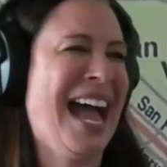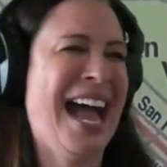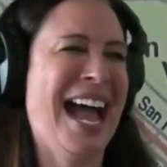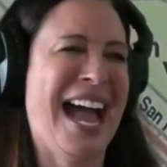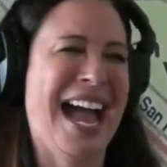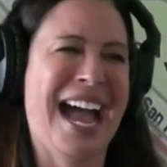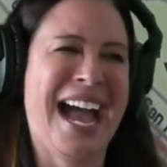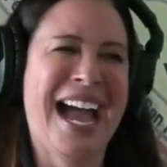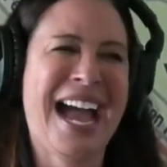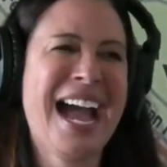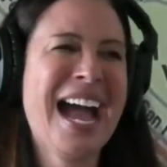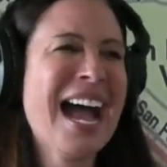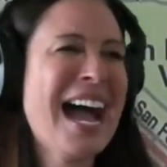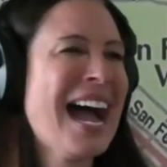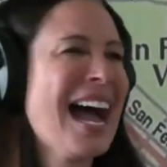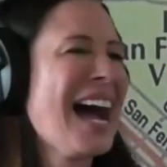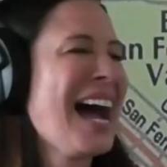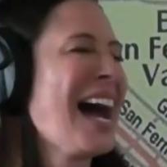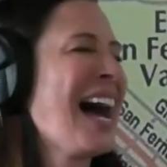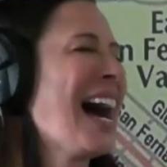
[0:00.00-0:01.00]
scariest alpha you
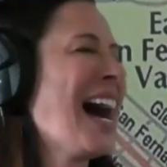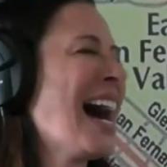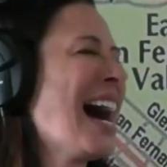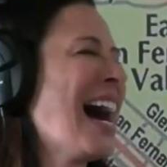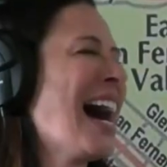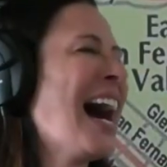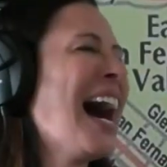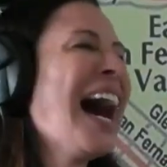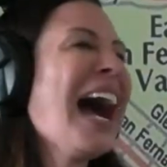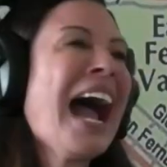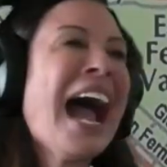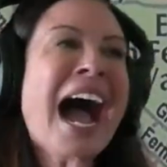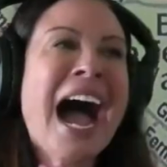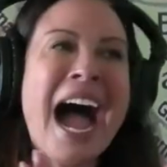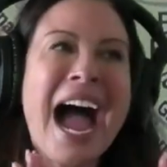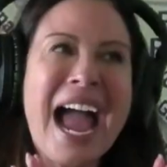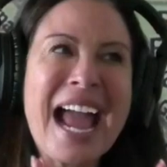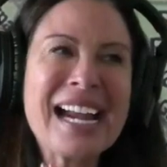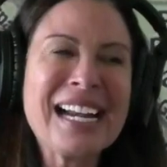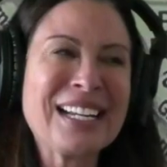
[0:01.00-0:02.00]
ever saw.
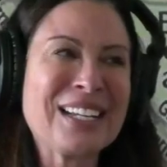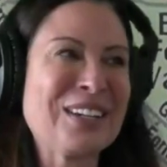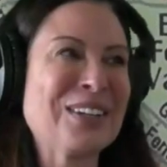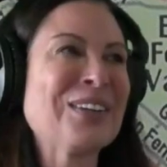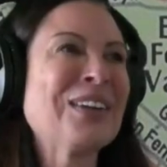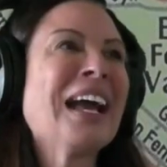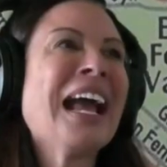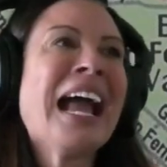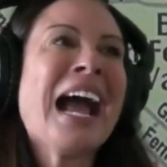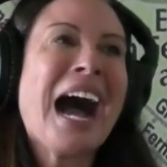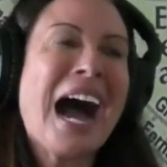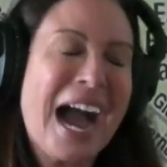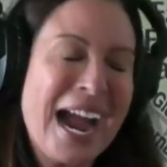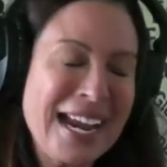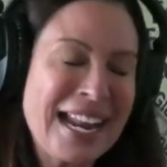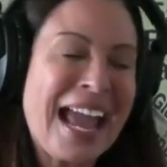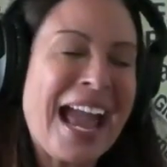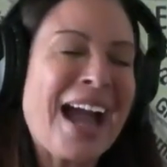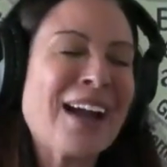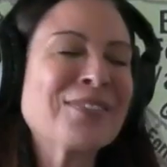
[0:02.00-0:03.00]

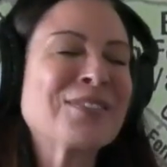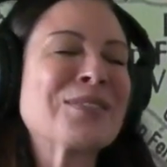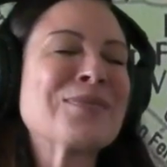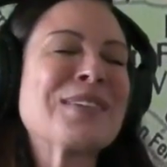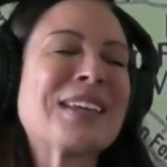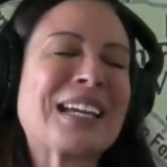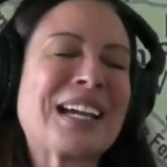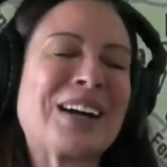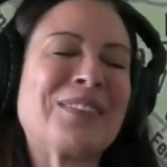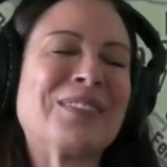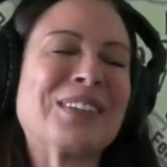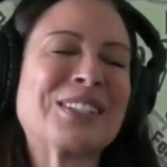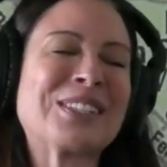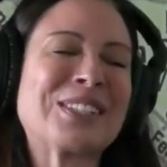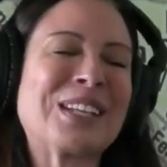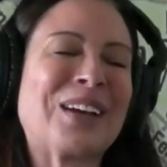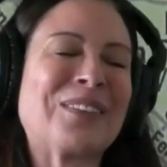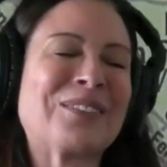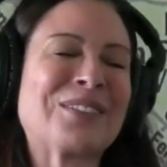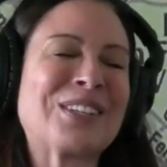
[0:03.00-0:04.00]
I'd have to become a
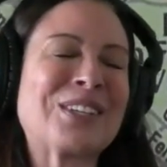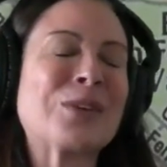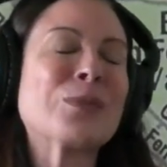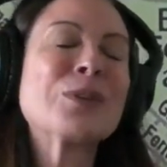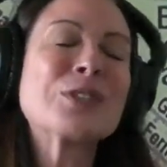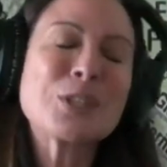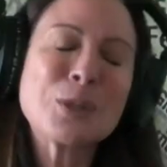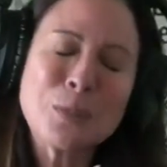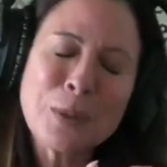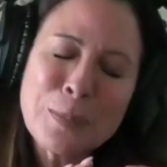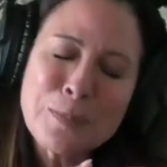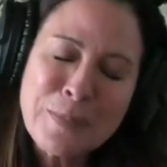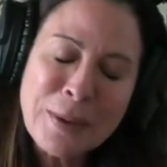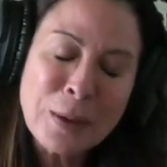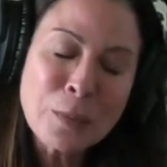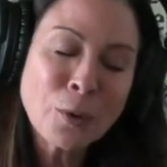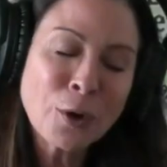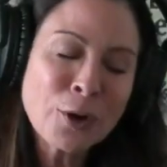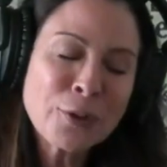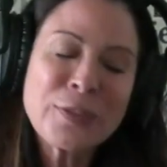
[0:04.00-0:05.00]
sub to you, which it would
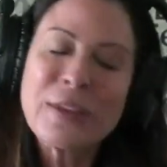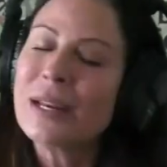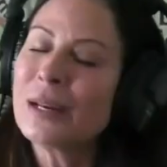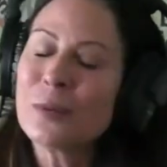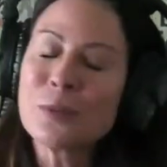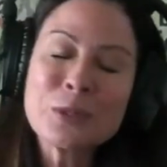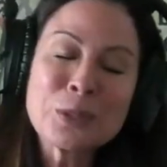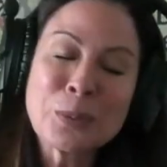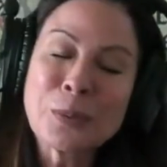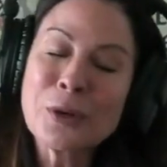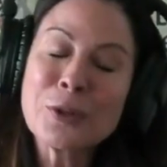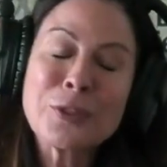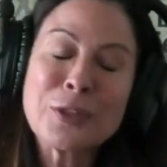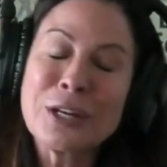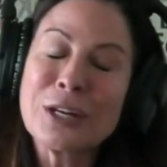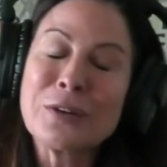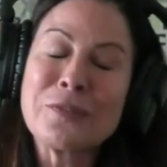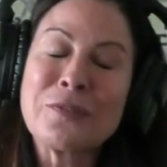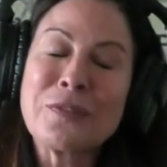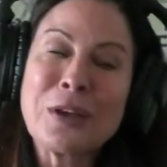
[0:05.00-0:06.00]
be worth it, and it was worth
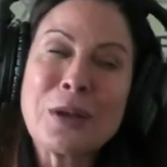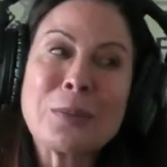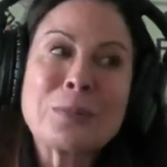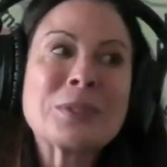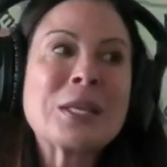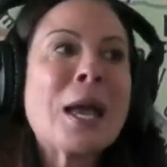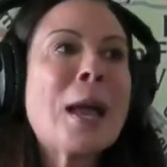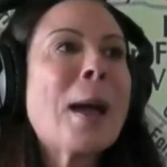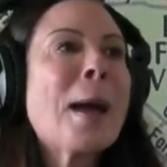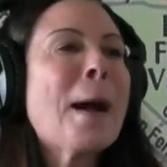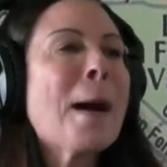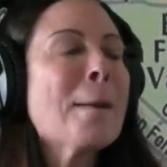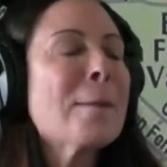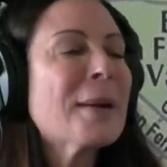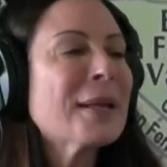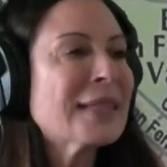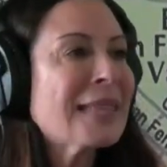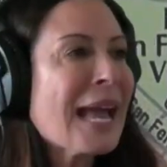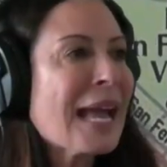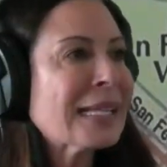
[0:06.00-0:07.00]
it in films.
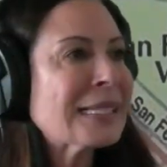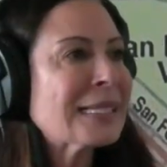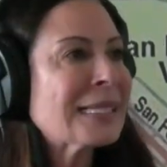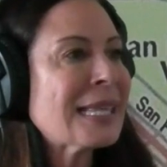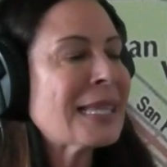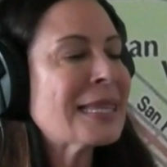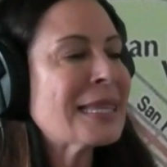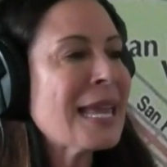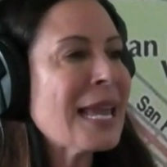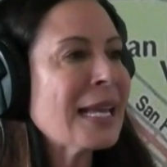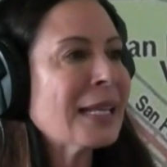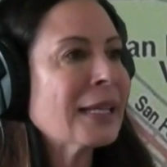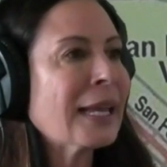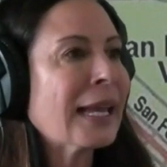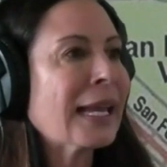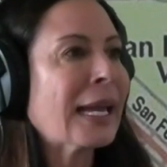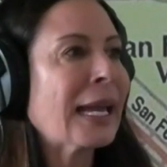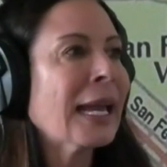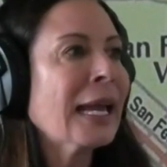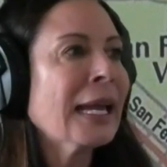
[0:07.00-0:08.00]
But that's the thing,
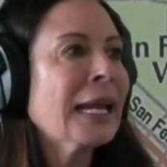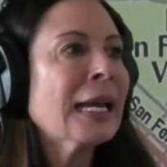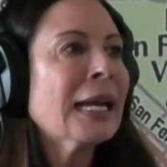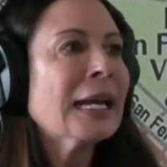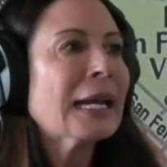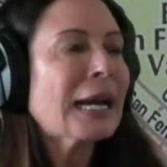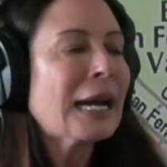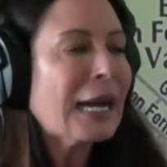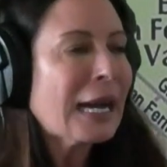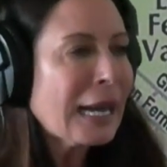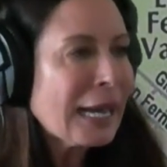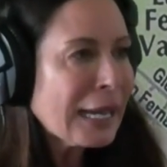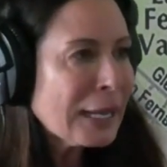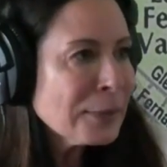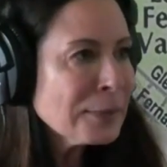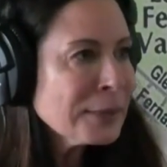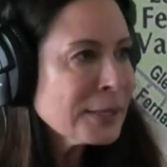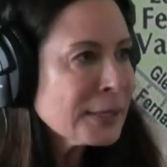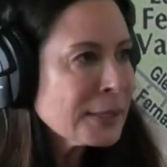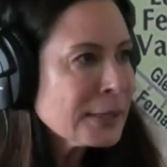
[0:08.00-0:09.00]
like, I
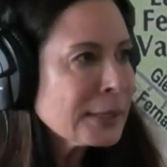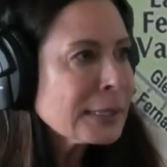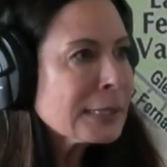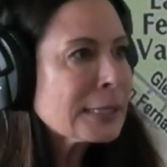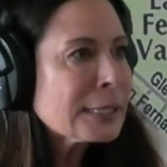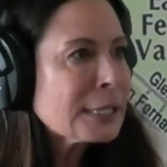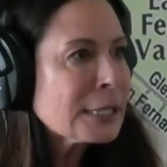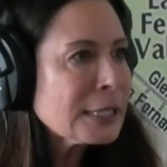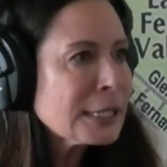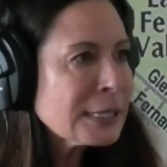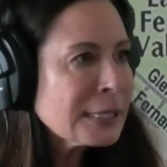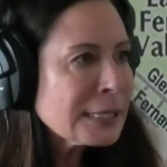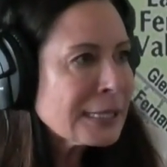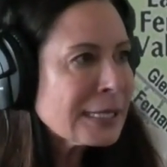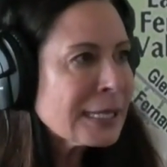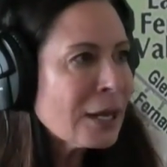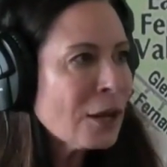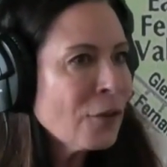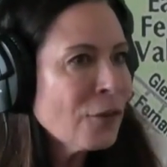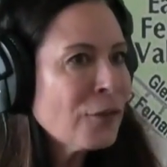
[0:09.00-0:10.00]
am such an
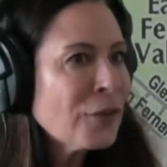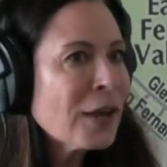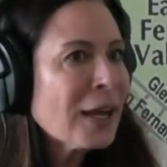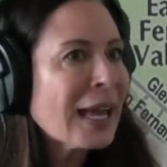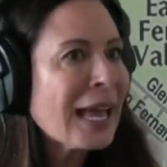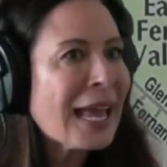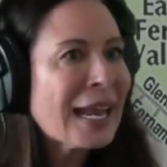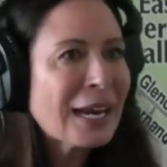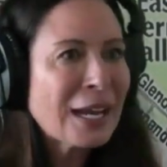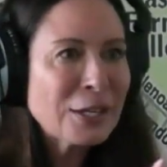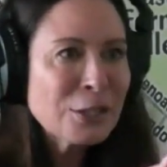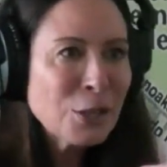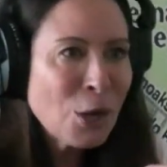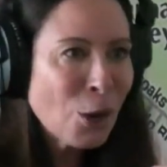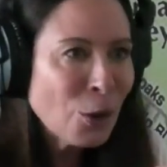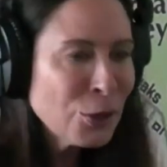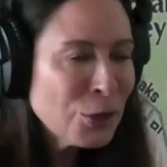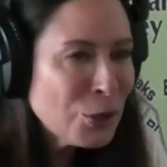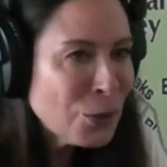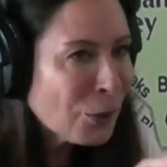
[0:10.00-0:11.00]
alpha, and I
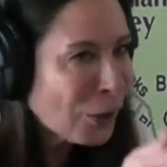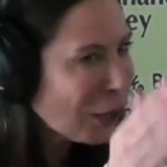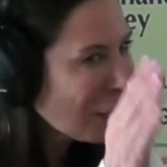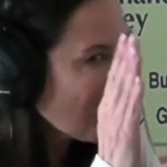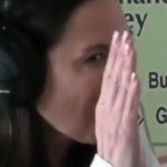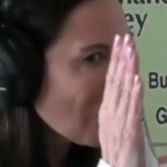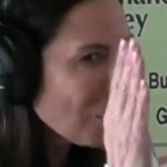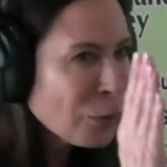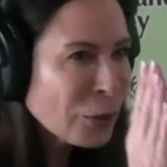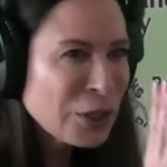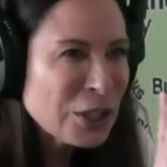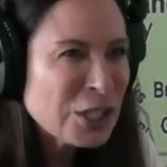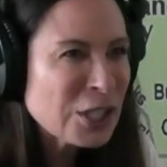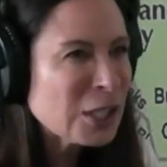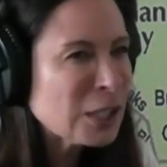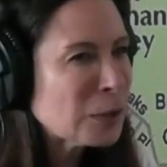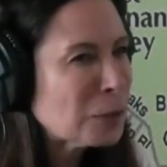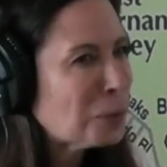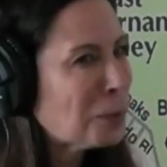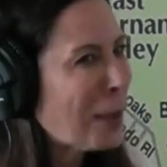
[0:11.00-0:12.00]
know you are, and I
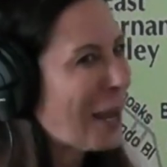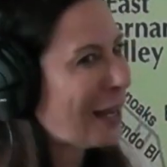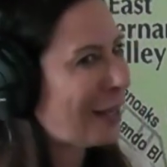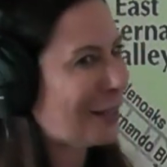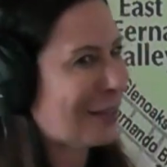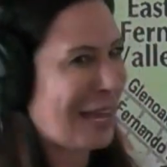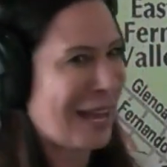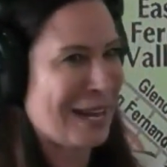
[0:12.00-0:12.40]
respect